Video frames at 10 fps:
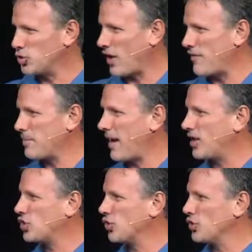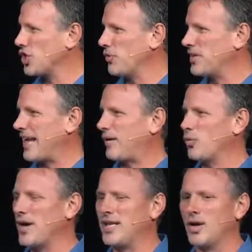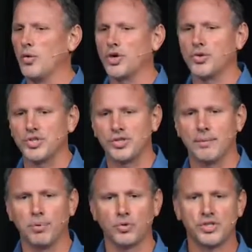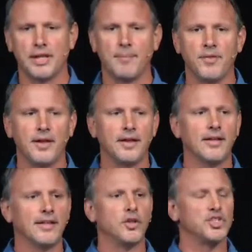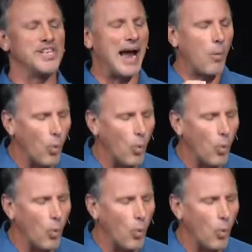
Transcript: driving by a church, hearing it on radio, a Christian approaching them. There's not